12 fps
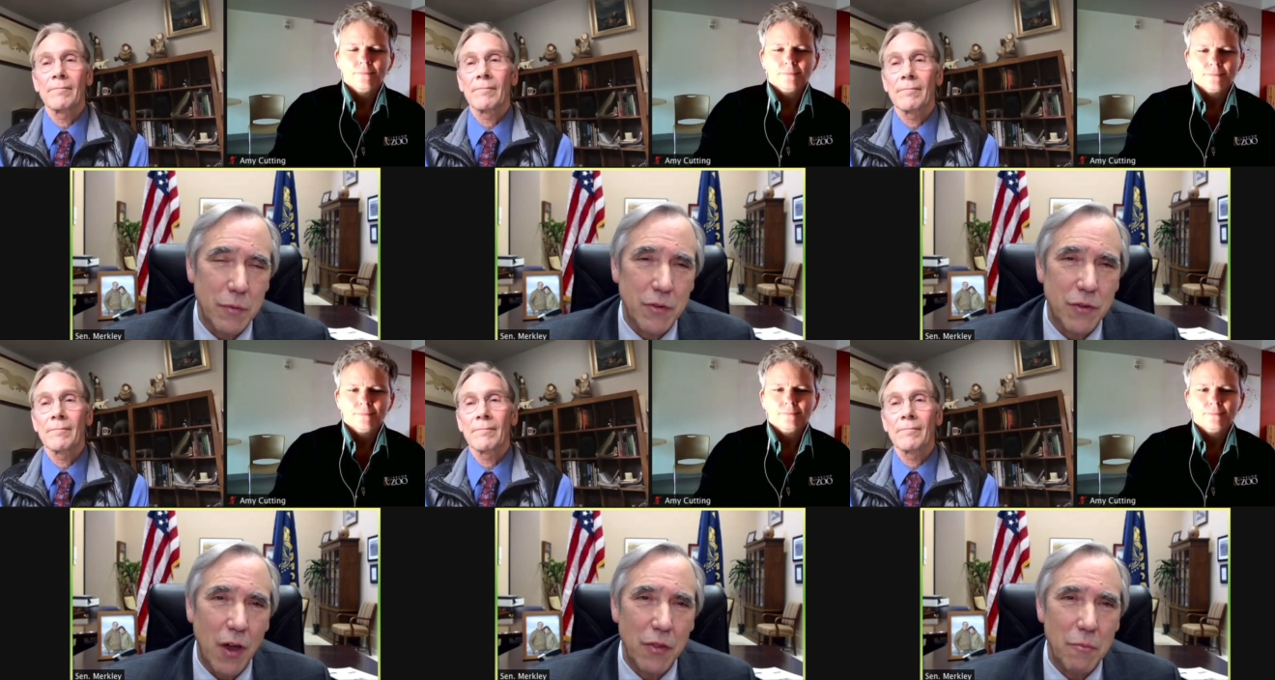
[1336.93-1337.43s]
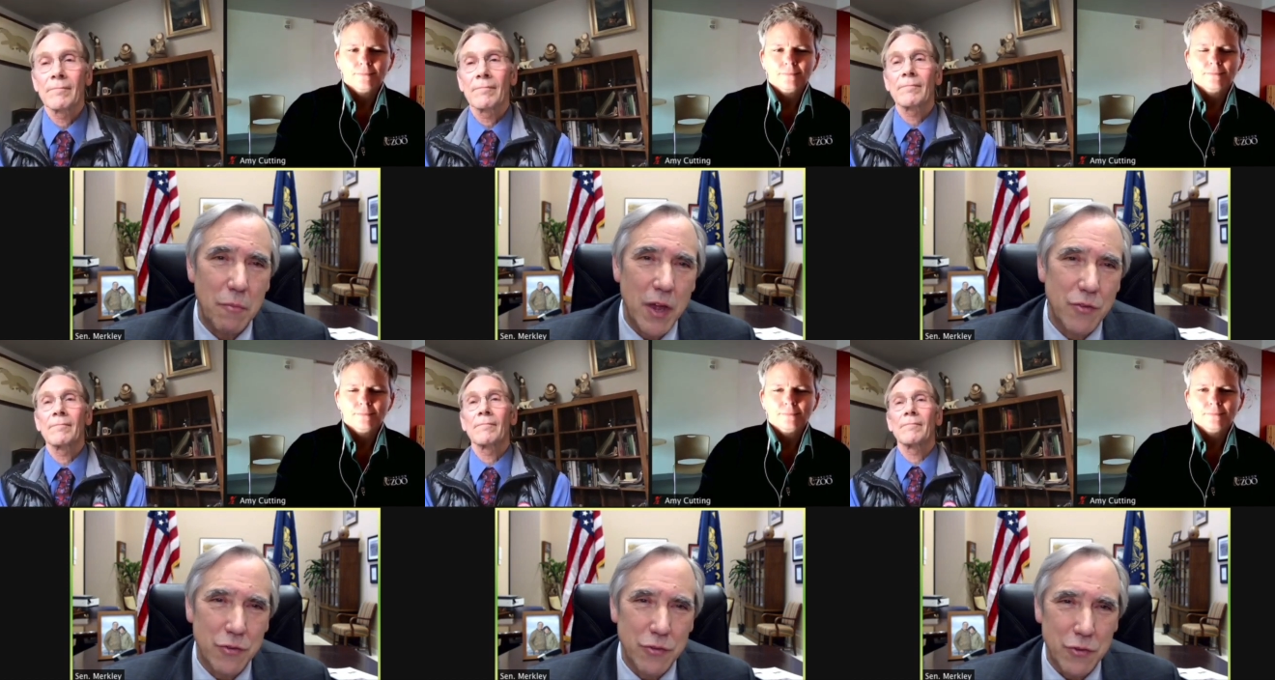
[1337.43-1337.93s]
Speaker 1: But it's all the
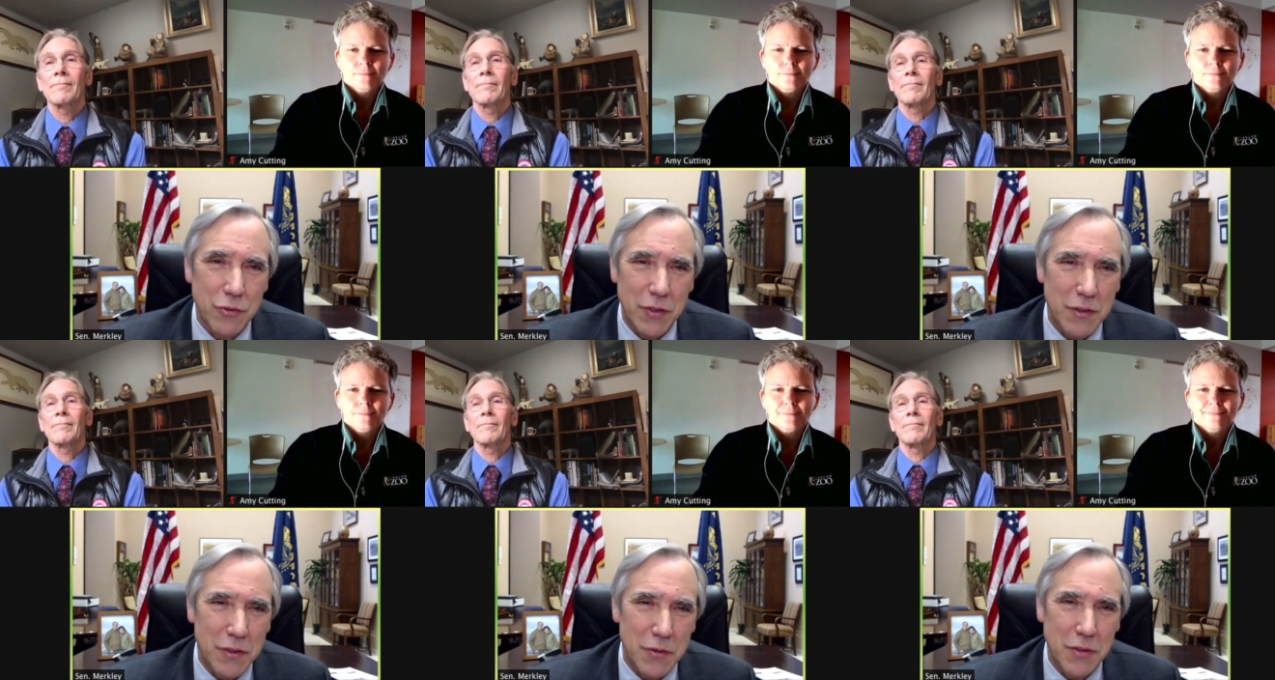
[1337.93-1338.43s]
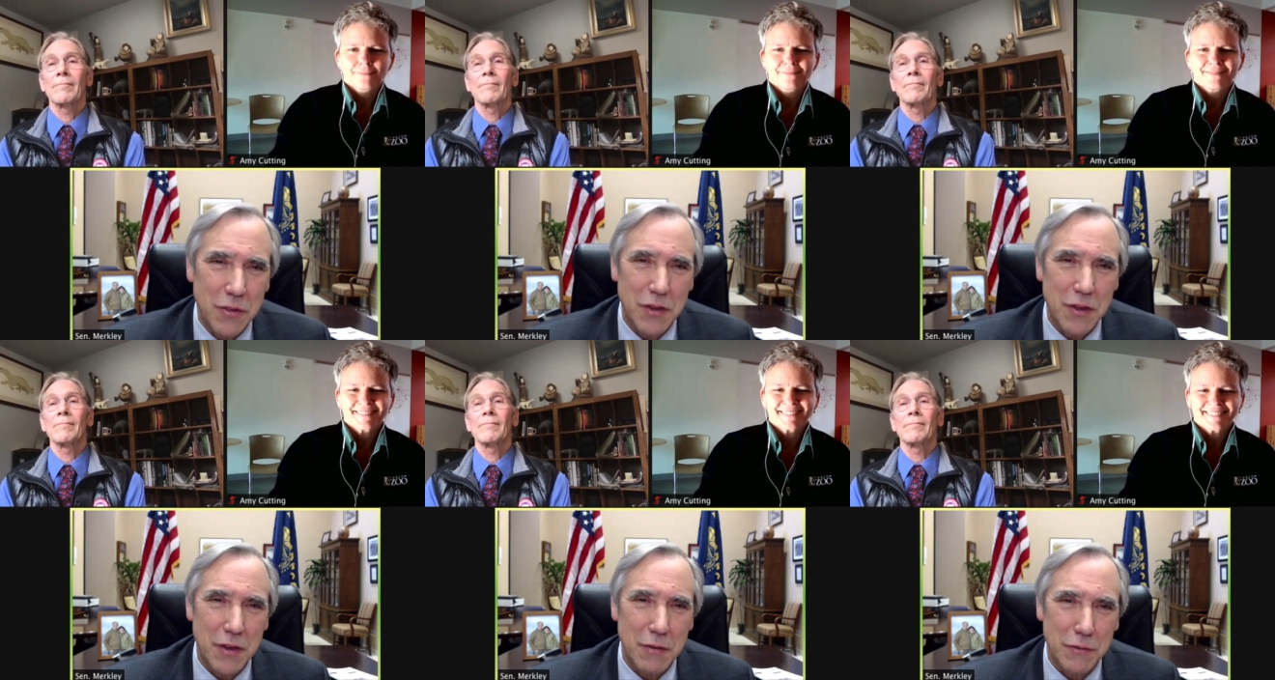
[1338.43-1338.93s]
majors you can you can
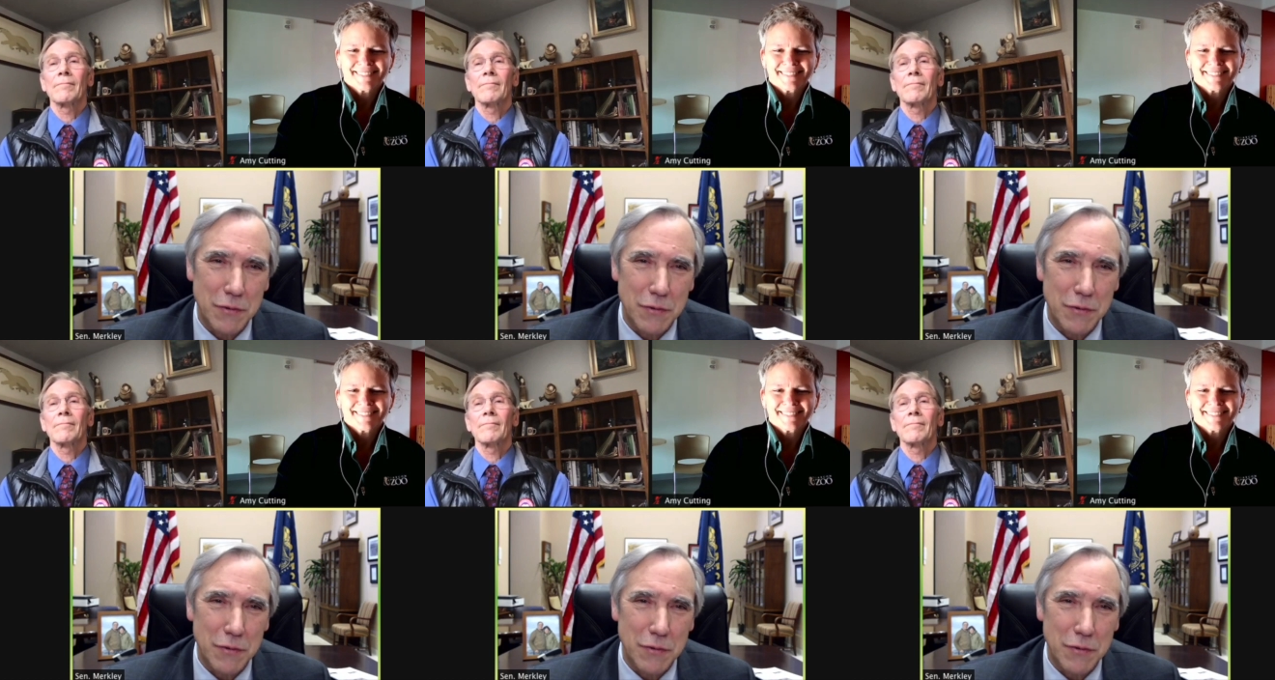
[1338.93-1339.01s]
think of.